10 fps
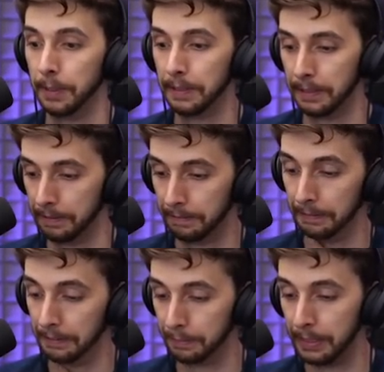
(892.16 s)
well,
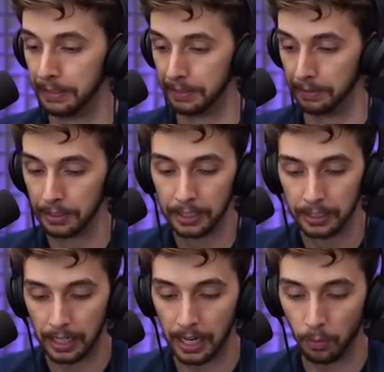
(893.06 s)
that was me till.
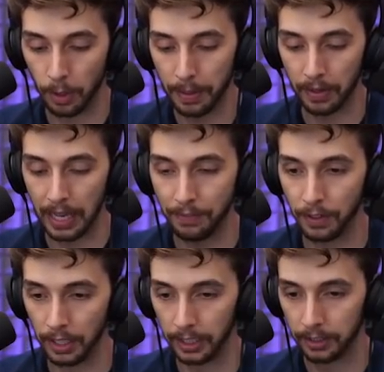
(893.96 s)
Uh, what about
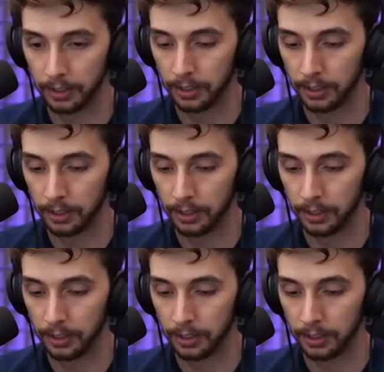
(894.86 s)
leveling?